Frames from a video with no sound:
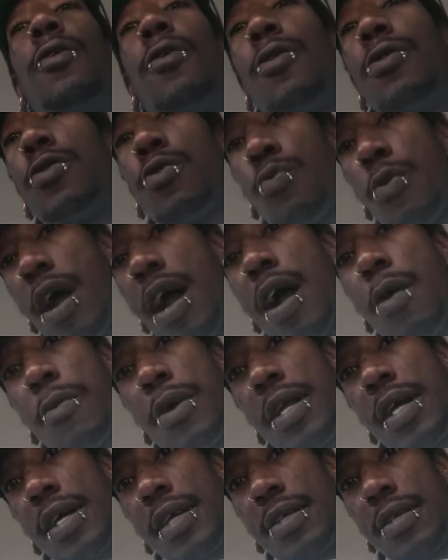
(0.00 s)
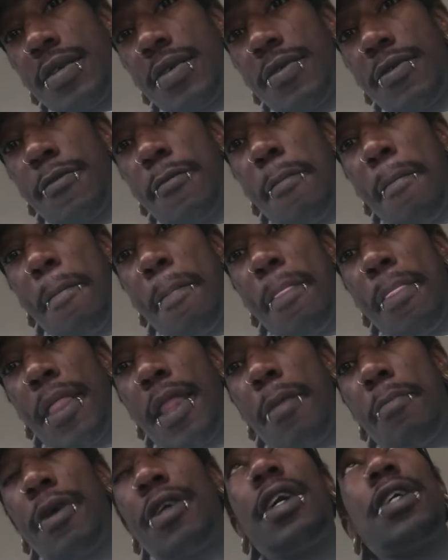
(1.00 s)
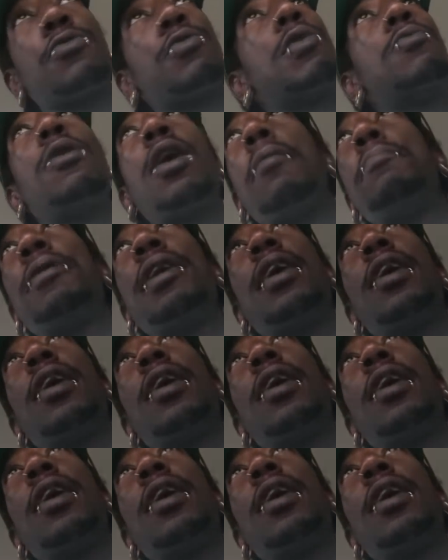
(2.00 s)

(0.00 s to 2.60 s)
on the ride with us. Because we wouldn't be